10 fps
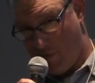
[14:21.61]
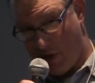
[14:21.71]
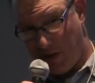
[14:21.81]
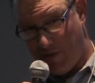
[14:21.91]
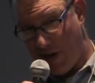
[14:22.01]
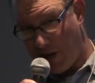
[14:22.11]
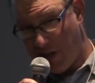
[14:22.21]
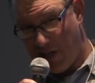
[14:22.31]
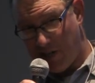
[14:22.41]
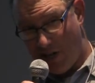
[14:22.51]
But at the very
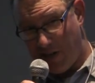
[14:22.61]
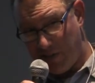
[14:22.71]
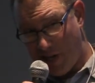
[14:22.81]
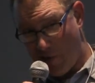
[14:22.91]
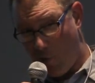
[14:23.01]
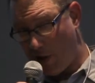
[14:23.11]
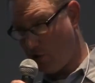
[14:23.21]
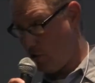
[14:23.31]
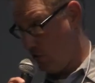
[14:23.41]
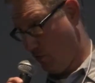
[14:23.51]
least, understand what
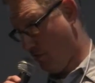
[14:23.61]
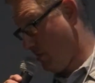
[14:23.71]
to do.